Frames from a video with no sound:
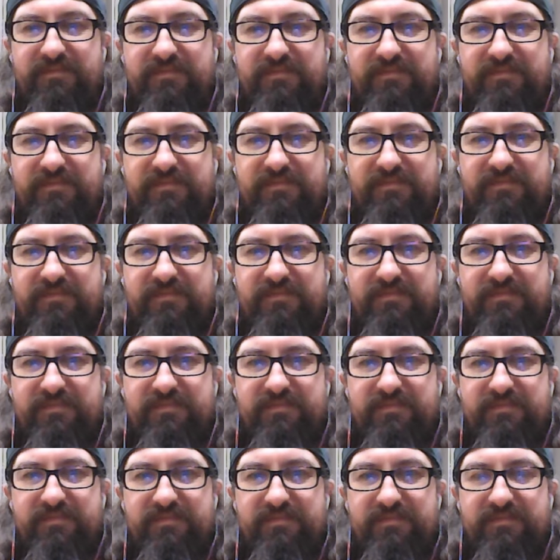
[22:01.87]

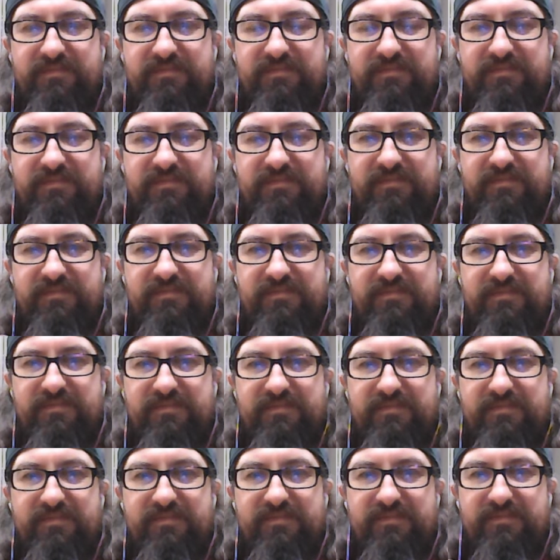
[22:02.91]

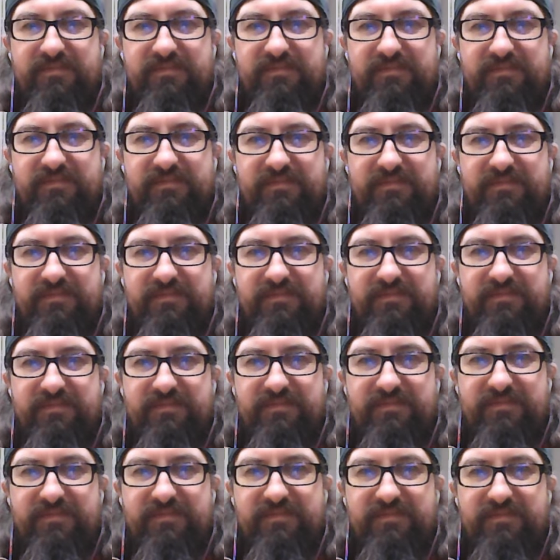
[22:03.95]

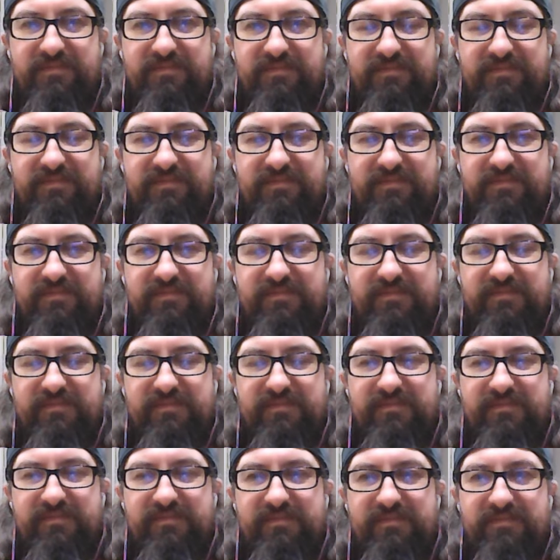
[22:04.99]

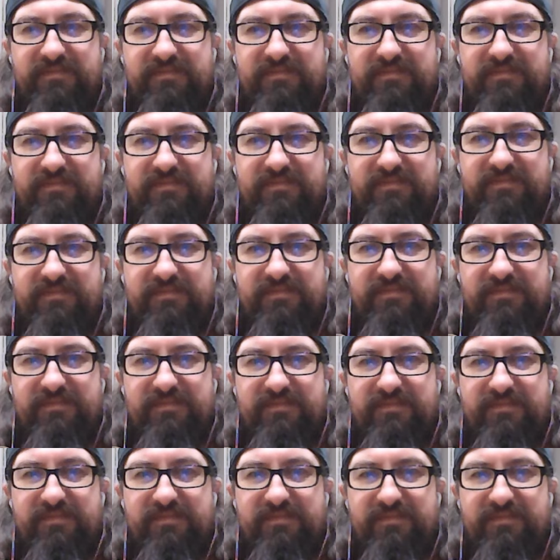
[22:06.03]

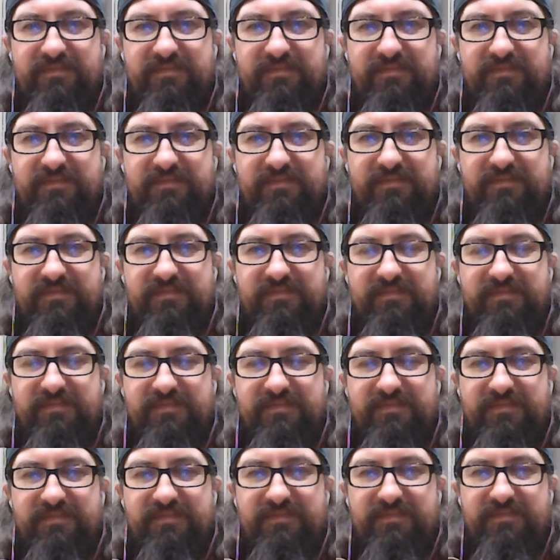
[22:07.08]

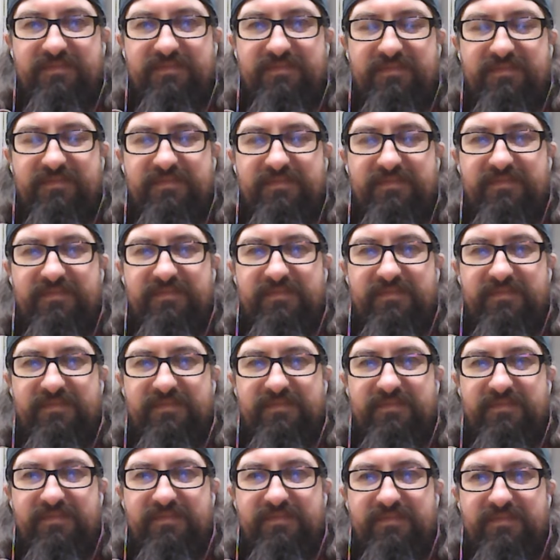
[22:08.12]

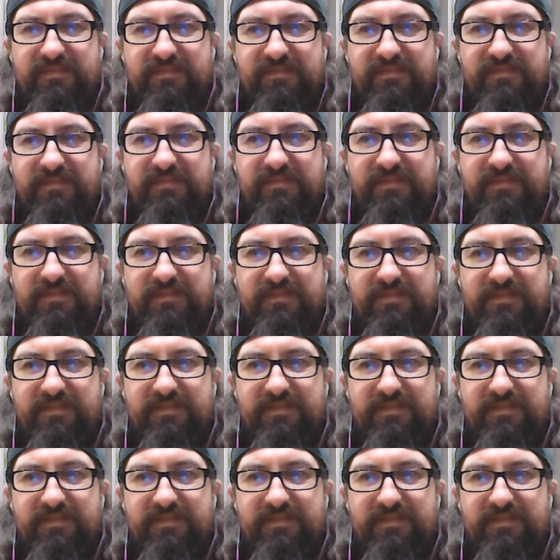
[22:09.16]
(silent)